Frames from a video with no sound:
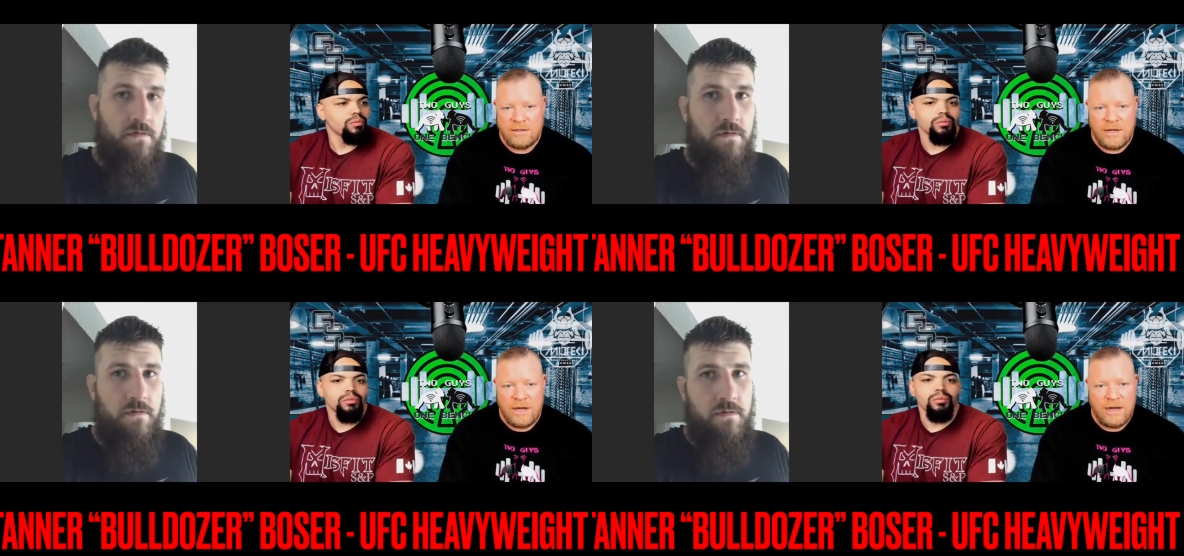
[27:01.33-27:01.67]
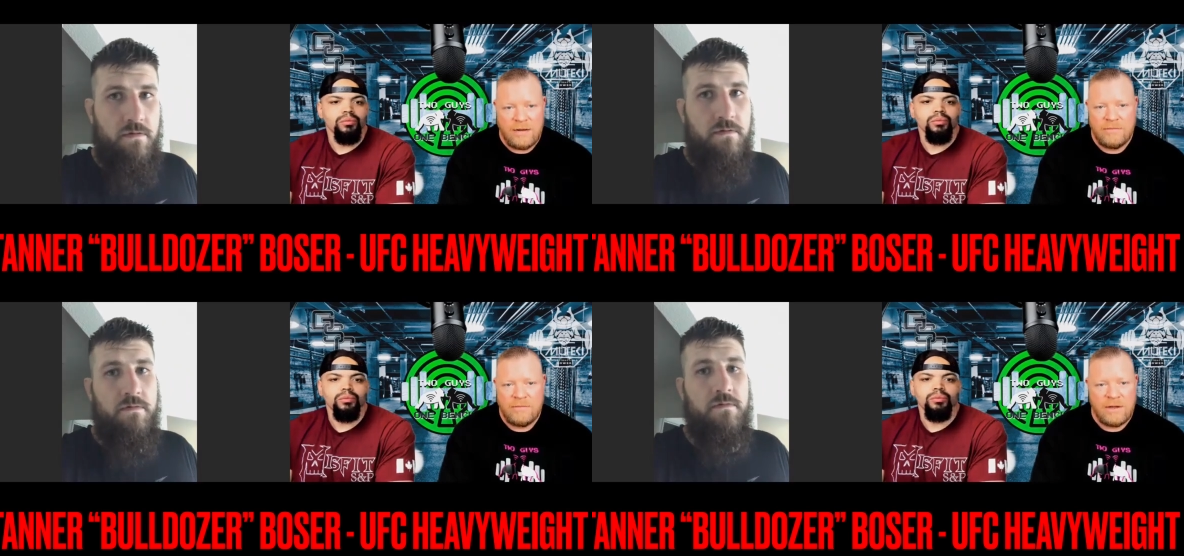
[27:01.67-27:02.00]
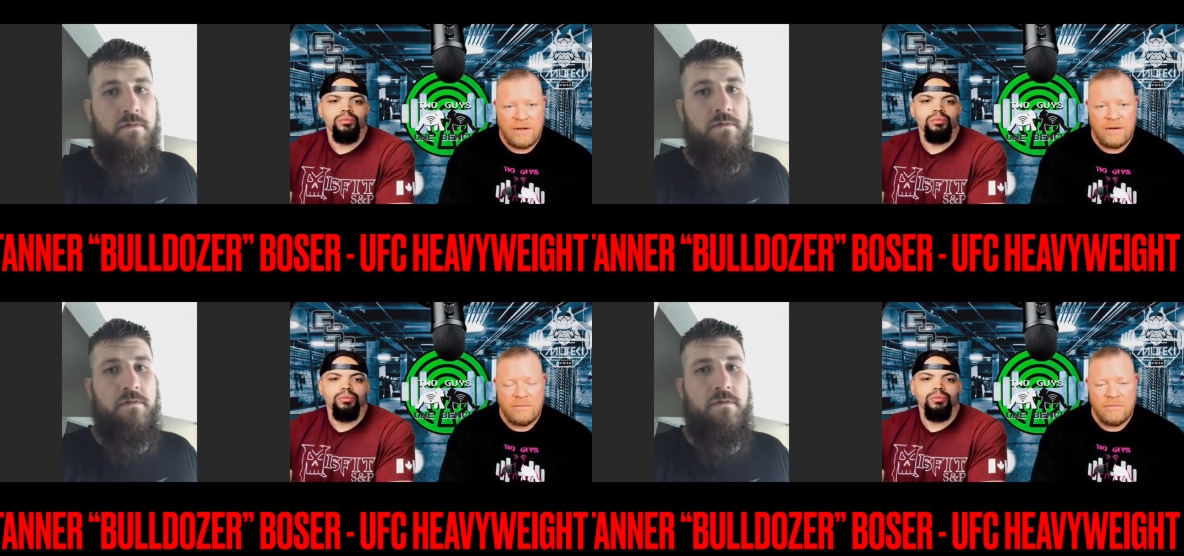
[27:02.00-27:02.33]
Speaker 1: time?
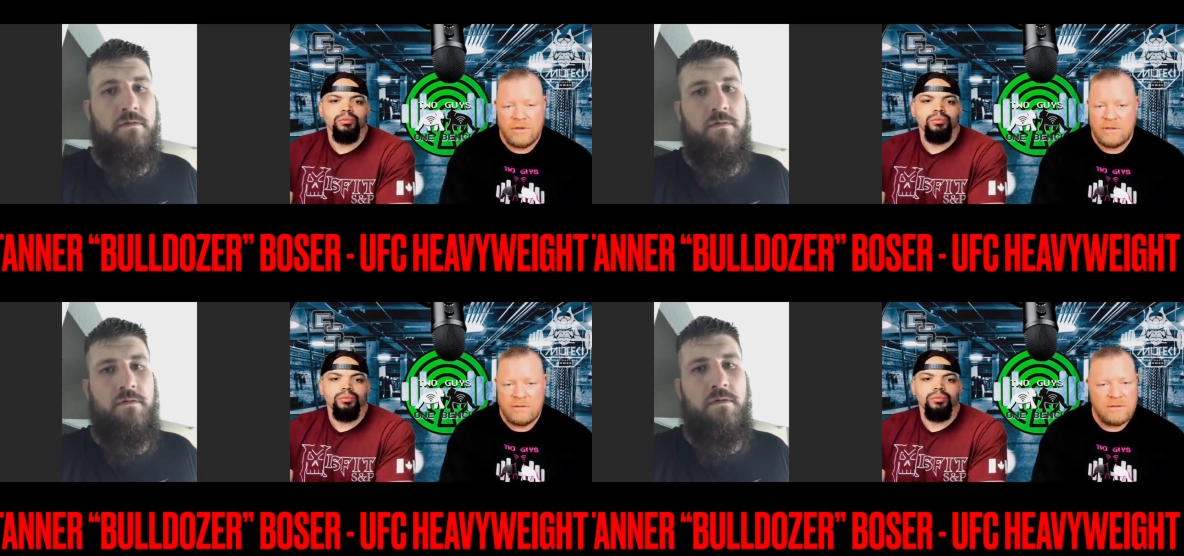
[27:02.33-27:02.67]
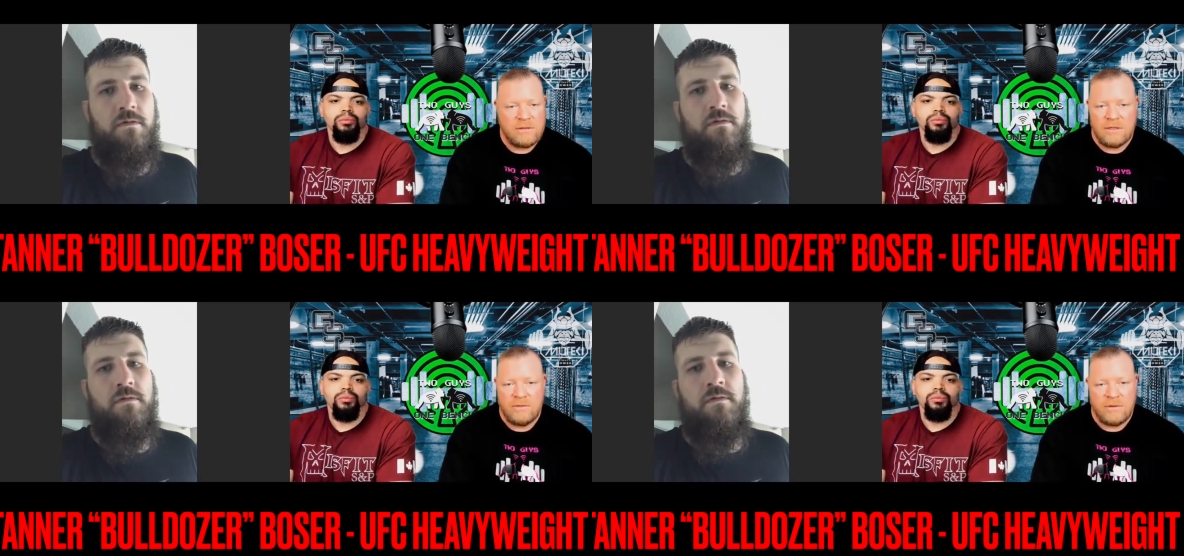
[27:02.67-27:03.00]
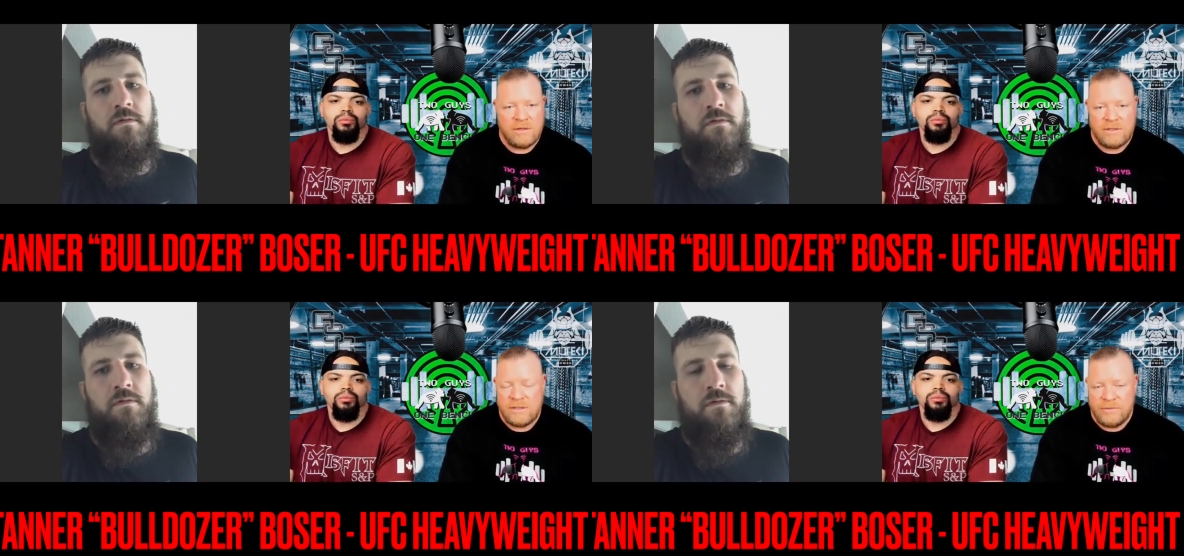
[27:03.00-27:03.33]
Um, what are you know?
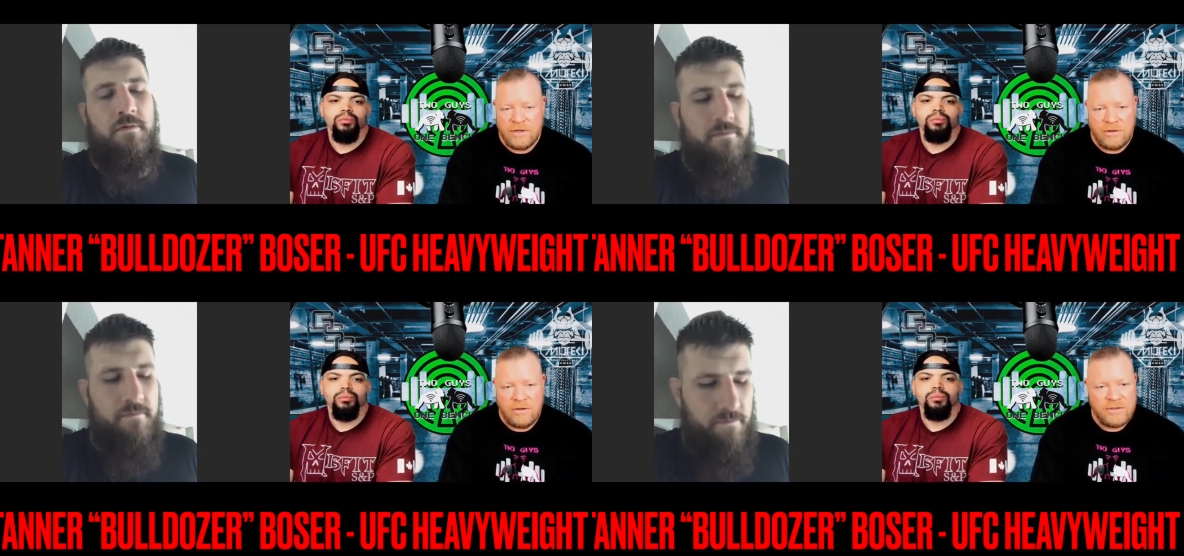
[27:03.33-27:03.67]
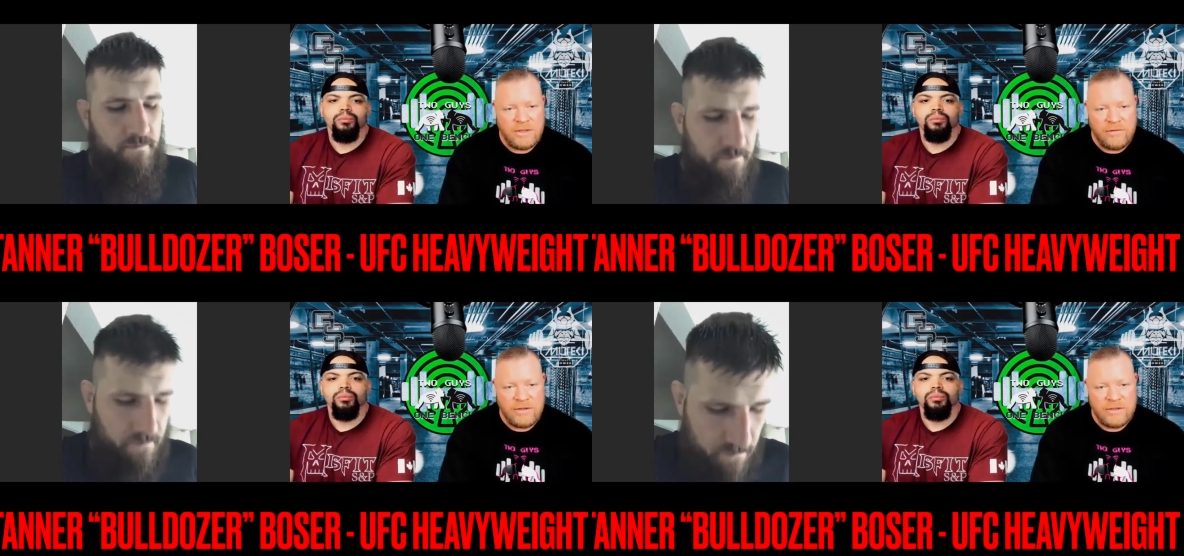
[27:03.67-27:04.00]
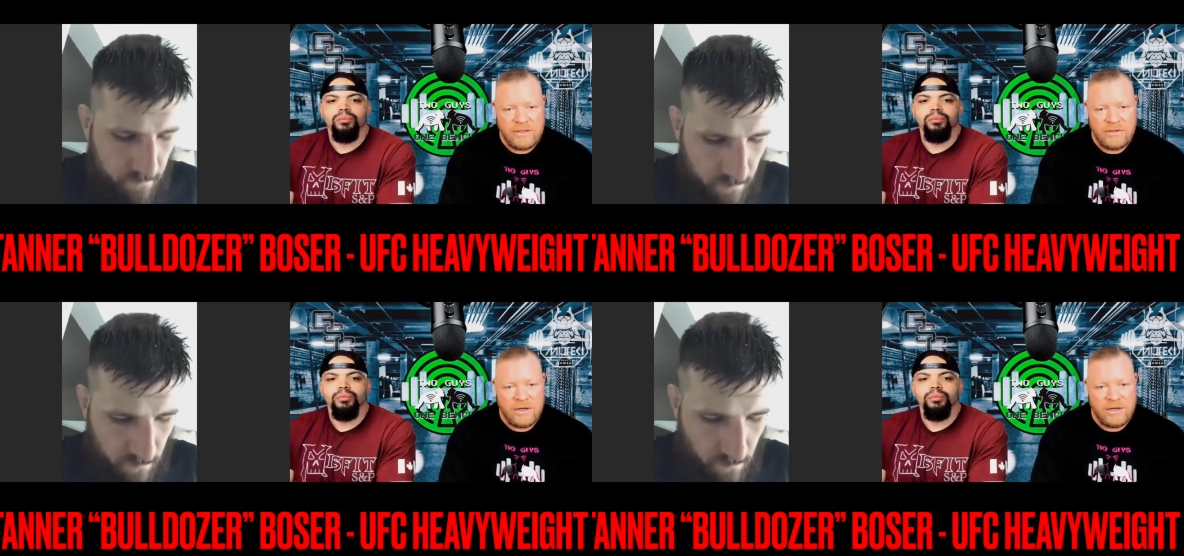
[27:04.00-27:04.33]
What are some of your goals?
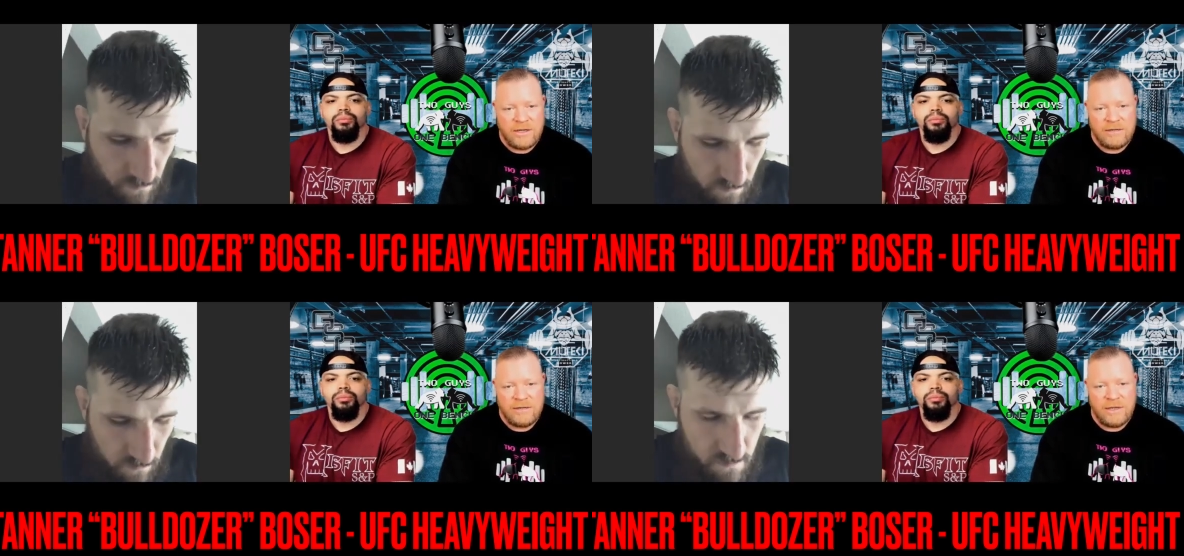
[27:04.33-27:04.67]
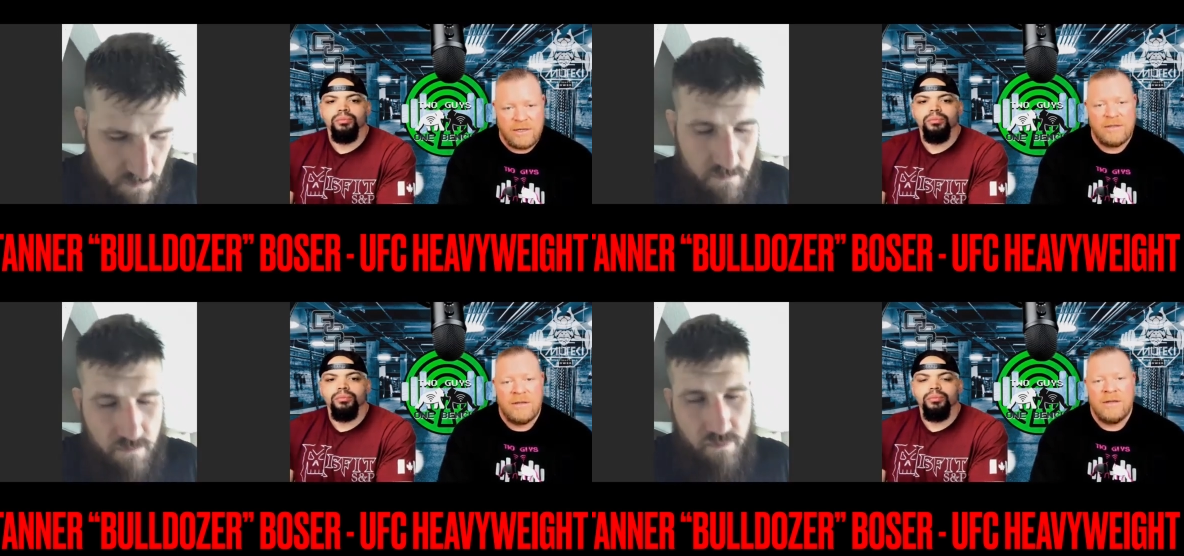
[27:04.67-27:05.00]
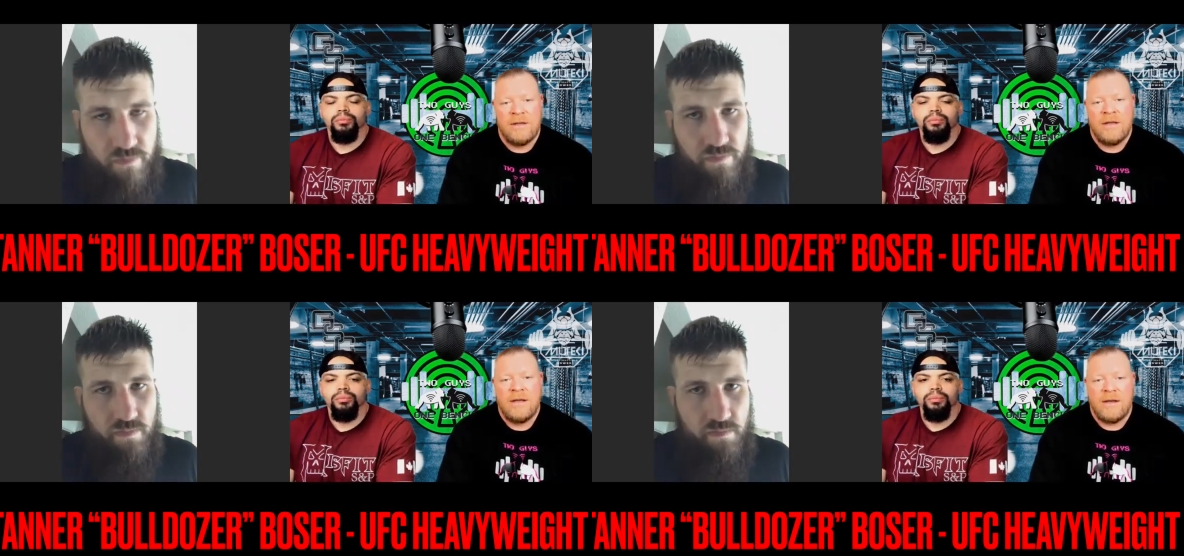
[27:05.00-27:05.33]
Obviously, trying to get a belt.
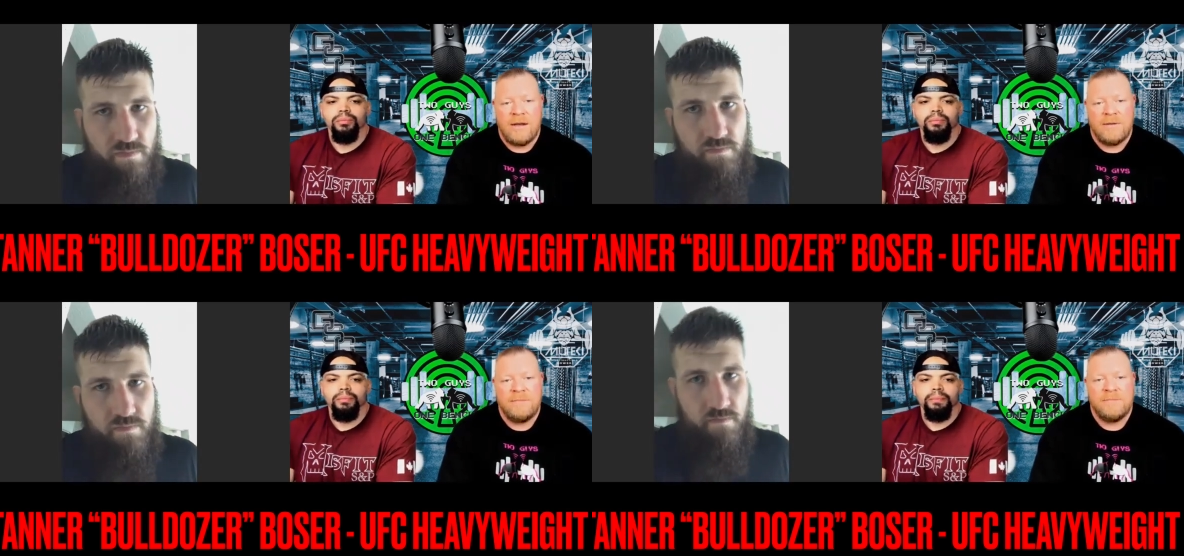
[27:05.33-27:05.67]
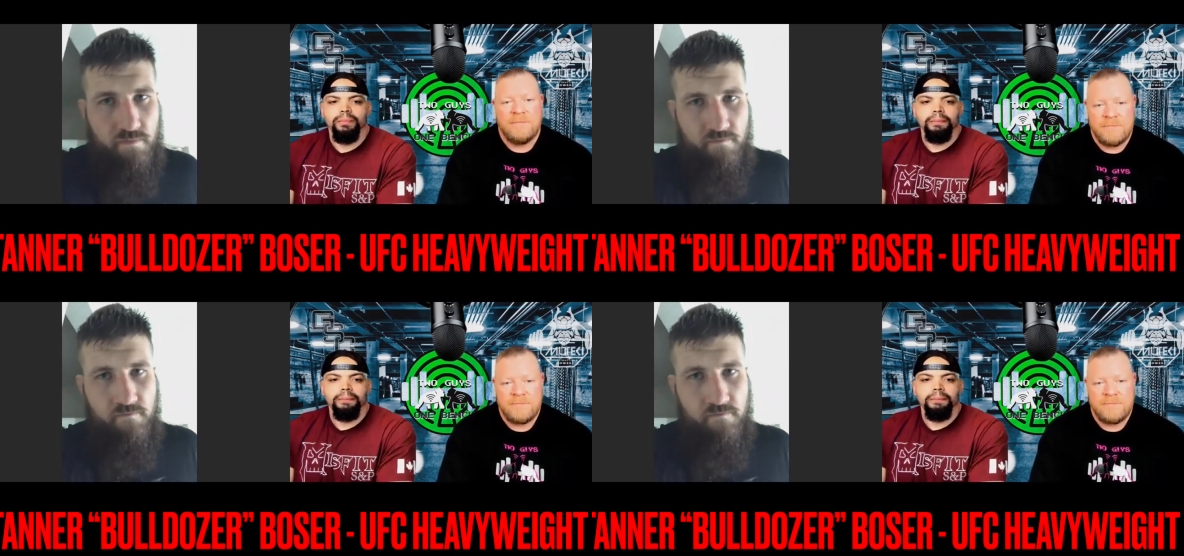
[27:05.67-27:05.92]
Um,